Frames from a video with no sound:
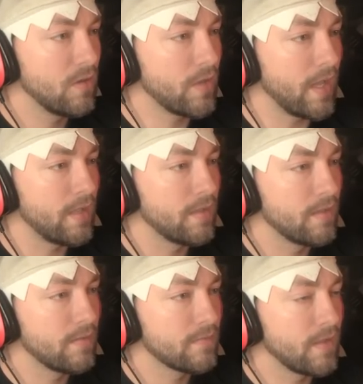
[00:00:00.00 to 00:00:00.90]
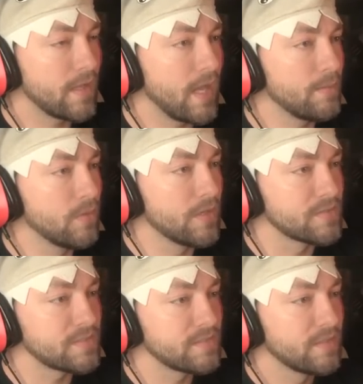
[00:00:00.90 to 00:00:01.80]
Okay, I got him
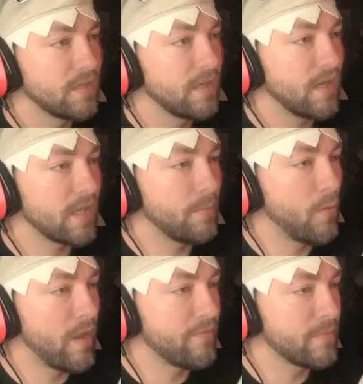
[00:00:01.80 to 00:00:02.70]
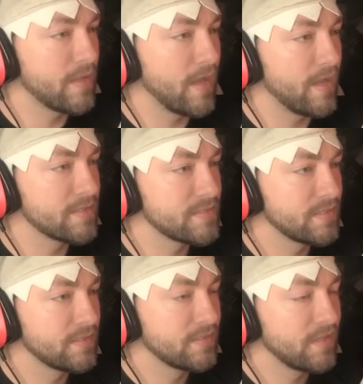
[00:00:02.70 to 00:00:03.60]
loose. I got him away from you guys.
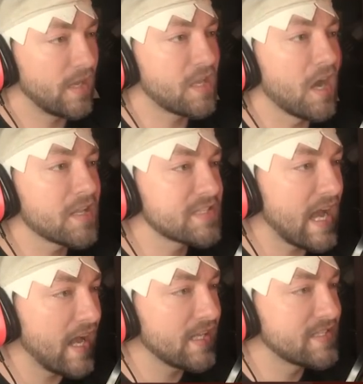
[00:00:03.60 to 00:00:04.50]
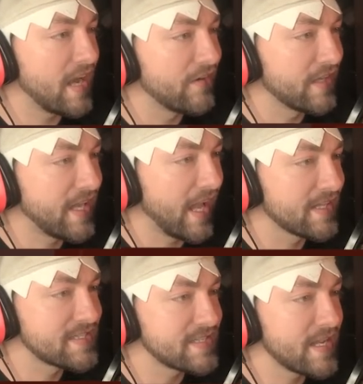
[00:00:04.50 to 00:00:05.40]
I cut his eyes out, he
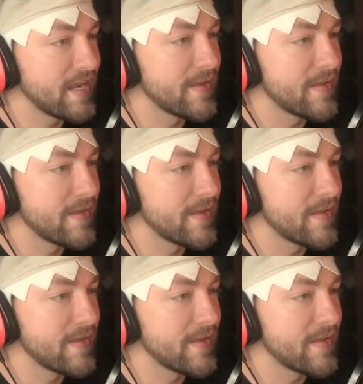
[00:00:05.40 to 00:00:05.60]
can't see